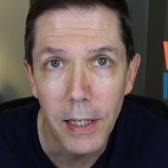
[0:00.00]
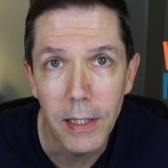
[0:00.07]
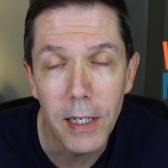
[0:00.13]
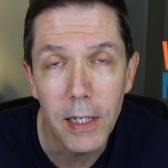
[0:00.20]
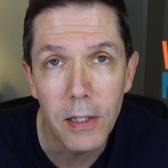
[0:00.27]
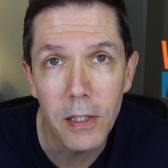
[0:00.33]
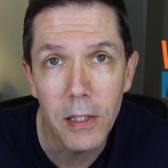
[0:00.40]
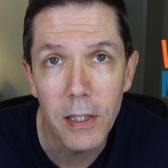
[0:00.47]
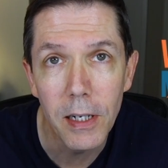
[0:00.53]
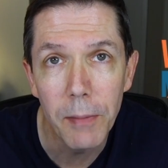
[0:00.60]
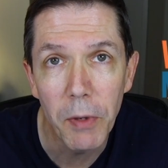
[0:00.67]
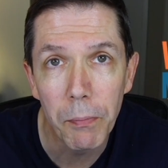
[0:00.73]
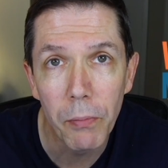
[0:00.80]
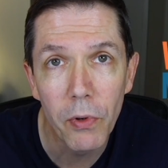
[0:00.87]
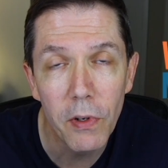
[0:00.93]
it teaches them
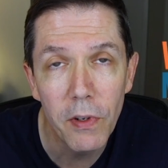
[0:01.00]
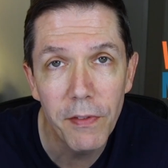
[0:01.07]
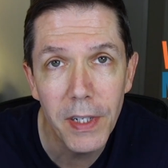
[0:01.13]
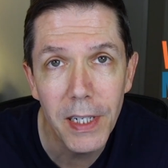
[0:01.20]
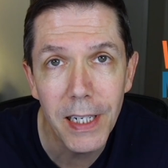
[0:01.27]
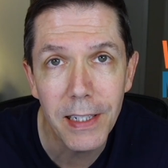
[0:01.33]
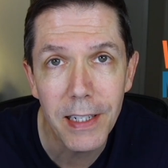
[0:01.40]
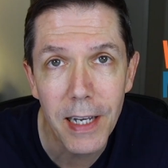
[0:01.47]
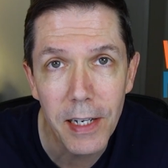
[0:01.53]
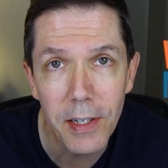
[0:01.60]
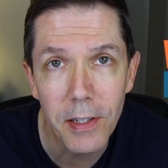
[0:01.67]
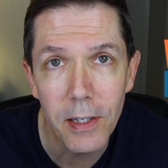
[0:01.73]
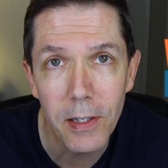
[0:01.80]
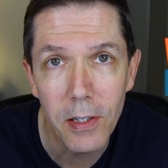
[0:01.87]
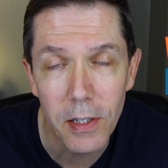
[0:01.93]
a proven and
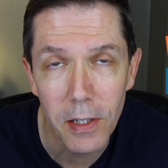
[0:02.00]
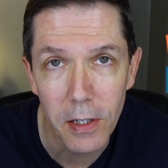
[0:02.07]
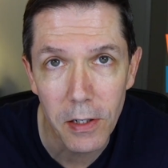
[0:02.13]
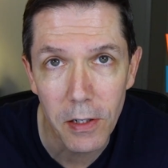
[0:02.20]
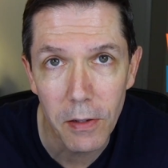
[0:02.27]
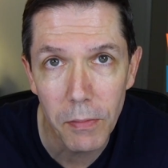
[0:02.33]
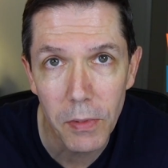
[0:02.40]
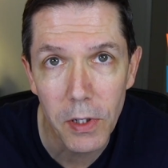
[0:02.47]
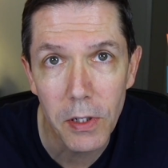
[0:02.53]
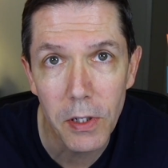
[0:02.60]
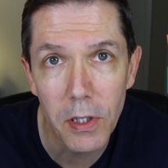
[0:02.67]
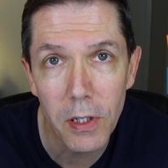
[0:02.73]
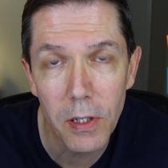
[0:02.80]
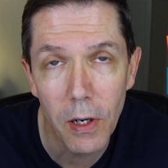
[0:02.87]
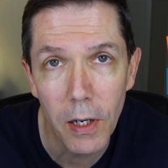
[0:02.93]
tested system to
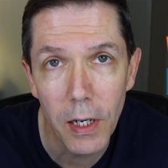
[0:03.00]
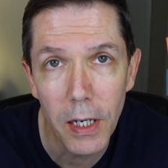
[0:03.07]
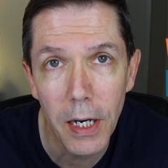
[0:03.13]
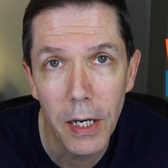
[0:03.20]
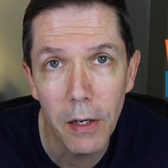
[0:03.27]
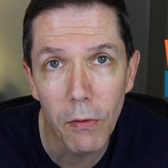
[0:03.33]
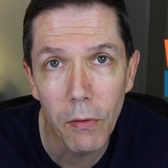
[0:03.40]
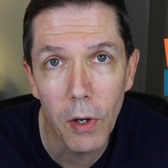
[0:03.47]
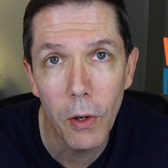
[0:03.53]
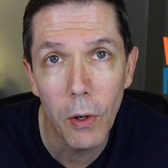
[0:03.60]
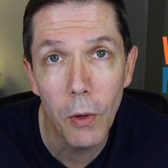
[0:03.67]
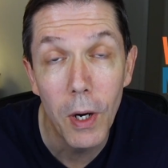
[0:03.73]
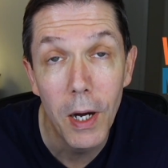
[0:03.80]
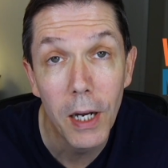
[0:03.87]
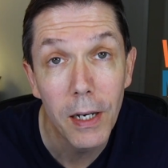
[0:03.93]
start and
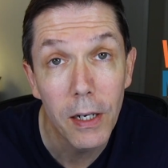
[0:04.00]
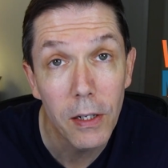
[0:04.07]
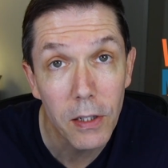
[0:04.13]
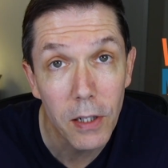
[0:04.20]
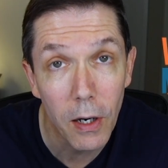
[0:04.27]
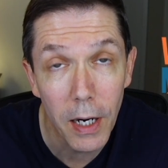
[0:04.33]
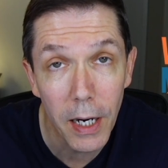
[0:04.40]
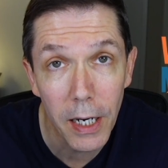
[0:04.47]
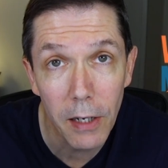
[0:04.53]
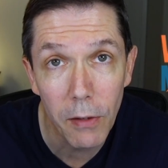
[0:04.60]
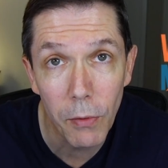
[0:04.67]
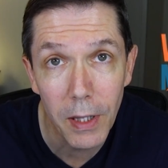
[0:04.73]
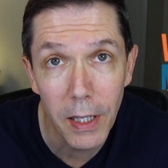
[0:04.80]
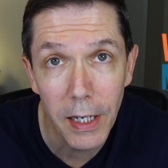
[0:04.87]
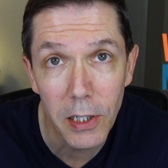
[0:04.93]
grow targeted
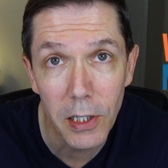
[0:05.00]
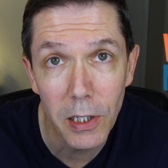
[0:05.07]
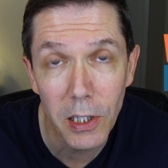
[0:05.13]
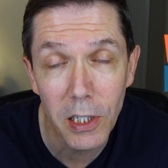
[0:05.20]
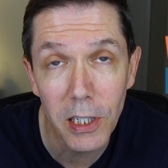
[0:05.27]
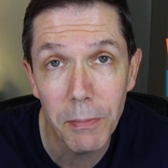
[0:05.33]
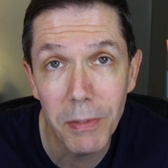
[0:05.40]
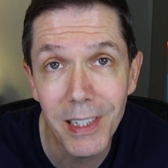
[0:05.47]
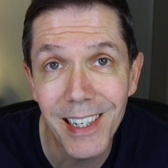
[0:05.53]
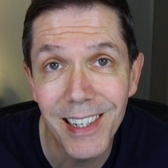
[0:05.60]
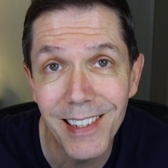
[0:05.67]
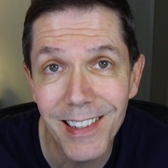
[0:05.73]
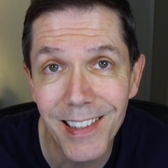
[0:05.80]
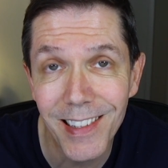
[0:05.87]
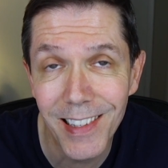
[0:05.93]
relationships
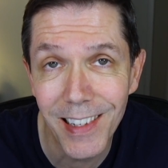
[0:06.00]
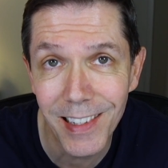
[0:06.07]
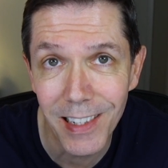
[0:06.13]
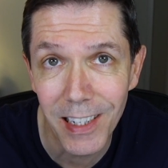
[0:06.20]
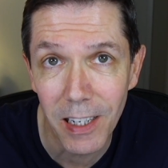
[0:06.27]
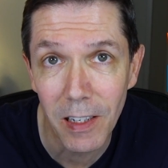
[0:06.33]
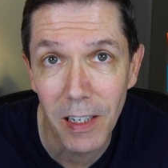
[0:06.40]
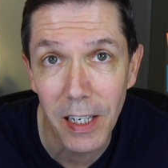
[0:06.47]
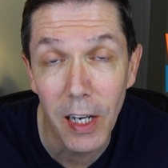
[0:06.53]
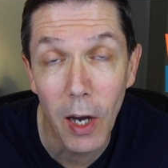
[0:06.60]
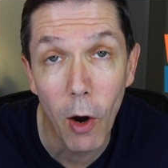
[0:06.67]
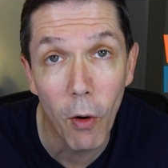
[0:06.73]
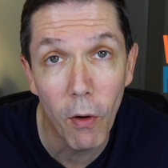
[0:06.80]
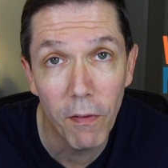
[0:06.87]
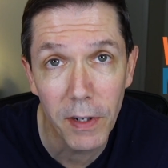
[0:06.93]
consistently
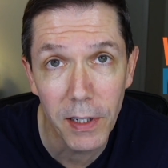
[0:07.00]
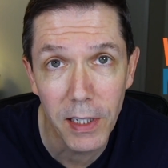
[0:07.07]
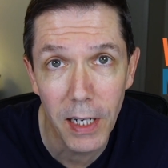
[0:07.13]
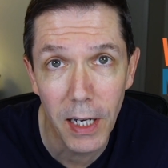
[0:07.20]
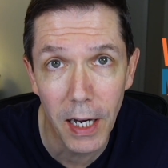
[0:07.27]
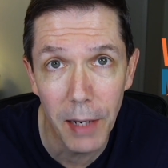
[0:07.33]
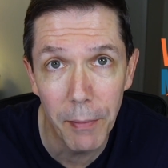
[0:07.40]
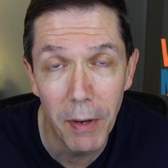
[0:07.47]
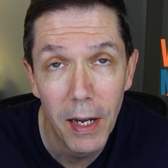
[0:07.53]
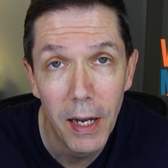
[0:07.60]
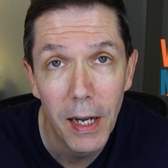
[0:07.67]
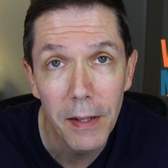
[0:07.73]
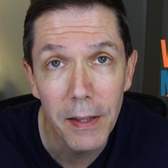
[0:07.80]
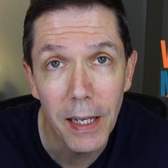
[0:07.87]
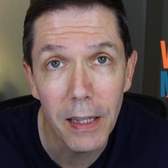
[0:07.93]
over time
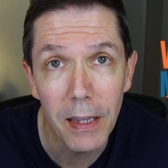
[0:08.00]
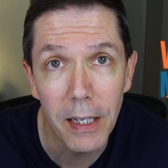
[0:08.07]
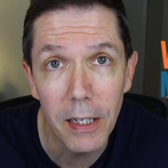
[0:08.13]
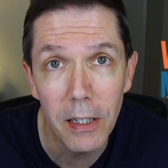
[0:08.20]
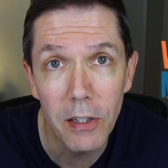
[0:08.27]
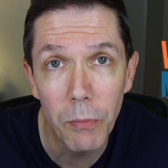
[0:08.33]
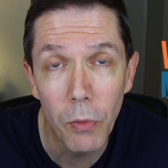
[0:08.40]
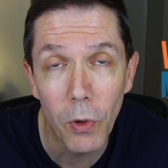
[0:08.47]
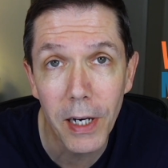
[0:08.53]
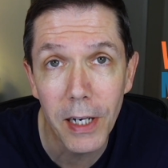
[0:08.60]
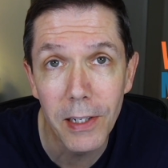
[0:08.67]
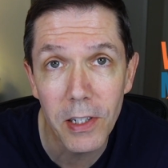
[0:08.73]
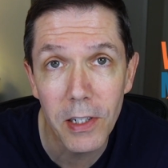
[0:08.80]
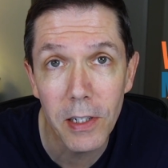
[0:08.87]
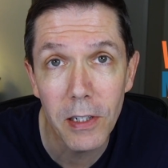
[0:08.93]
that lead to more
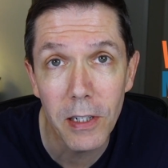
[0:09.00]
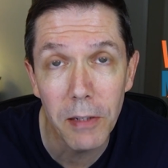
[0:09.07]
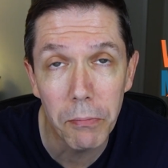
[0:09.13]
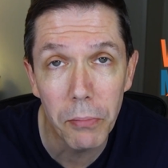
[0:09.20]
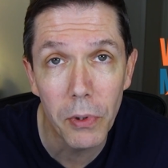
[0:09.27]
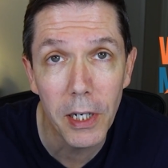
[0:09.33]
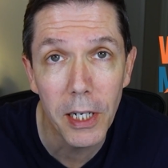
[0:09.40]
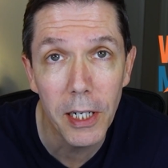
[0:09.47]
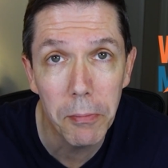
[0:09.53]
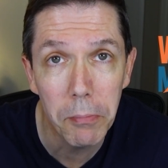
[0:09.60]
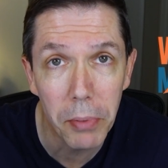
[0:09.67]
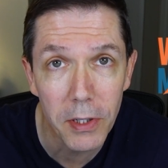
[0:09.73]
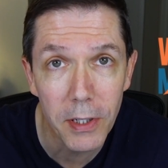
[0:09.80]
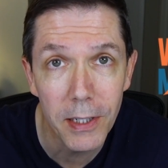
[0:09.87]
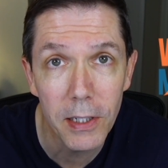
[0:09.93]
consistent booking,
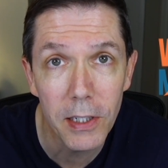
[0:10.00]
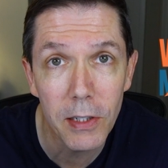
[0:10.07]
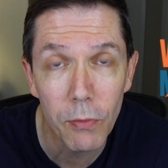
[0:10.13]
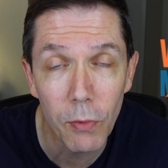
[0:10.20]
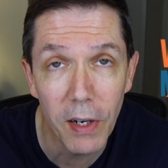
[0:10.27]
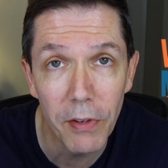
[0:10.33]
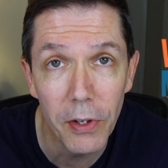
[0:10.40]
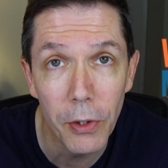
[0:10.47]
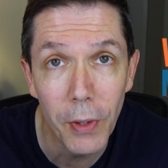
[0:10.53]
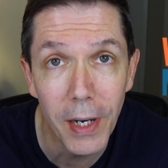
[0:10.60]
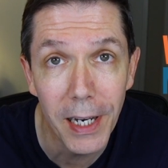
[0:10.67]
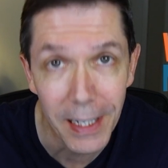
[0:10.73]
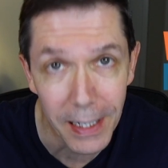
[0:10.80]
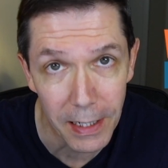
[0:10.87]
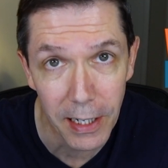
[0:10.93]
business, revenue,
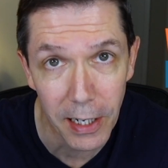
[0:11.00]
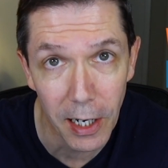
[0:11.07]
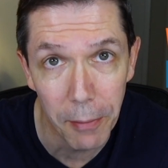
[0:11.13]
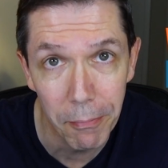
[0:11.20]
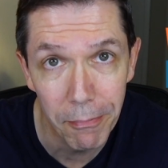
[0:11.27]
and income.